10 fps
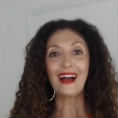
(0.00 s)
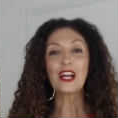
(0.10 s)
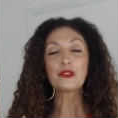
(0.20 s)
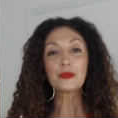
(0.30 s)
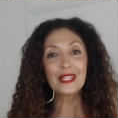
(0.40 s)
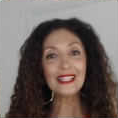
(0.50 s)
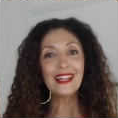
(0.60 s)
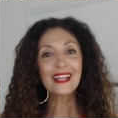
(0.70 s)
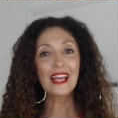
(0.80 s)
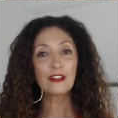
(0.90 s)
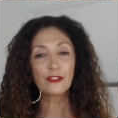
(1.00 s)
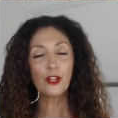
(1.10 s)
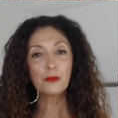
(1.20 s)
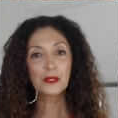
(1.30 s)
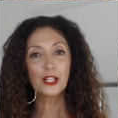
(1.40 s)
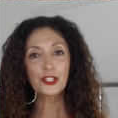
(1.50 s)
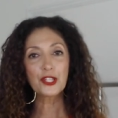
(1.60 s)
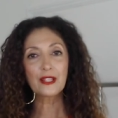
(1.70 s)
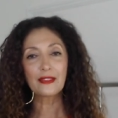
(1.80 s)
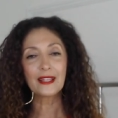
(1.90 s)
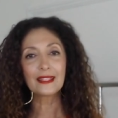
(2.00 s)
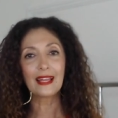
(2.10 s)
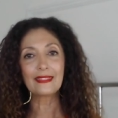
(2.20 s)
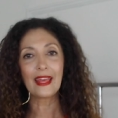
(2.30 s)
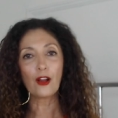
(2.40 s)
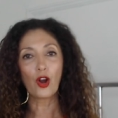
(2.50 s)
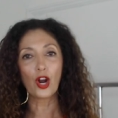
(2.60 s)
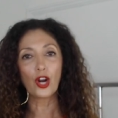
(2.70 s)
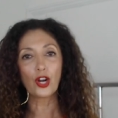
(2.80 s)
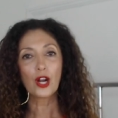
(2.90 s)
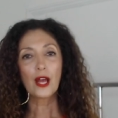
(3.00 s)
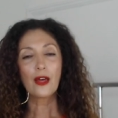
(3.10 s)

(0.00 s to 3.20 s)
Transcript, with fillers: I really like envelope clutches. I think that they are